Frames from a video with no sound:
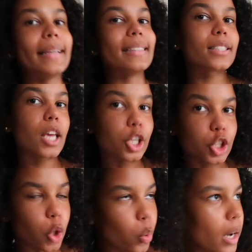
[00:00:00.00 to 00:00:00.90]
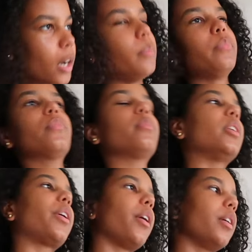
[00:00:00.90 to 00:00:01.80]
it's yoga,
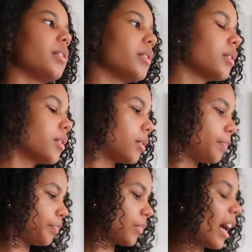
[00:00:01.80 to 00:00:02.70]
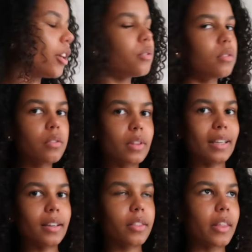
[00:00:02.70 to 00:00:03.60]
because I used to
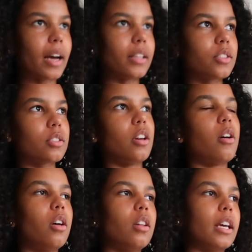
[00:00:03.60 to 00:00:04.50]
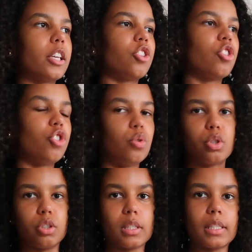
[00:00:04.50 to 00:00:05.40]
think that like you
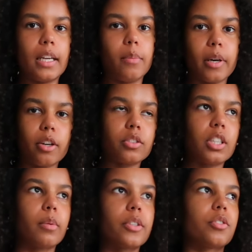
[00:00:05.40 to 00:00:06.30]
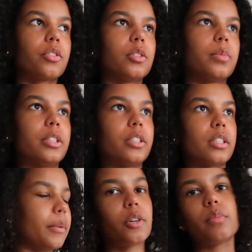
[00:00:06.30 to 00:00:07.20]
should just stay in bed all day whilst you're on your
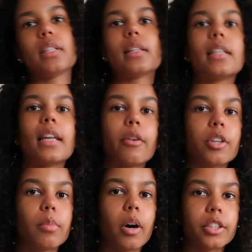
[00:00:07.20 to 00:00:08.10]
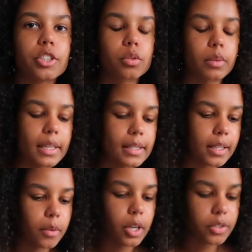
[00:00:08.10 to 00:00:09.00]
period and completely allow your body to rest.
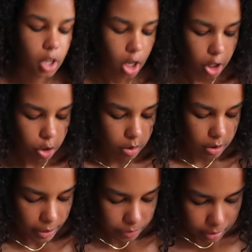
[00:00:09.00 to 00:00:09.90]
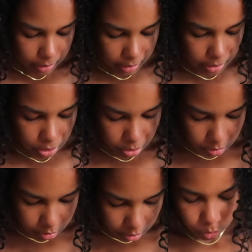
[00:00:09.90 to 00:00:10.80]
And whilst you definitely need to